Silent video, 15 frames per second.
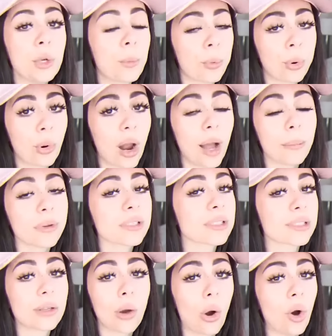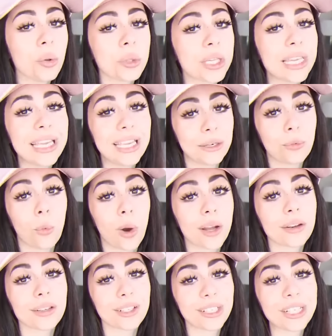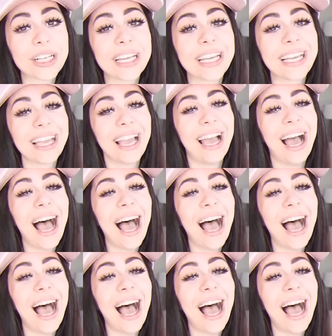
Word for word: you promise to only eat one cookie.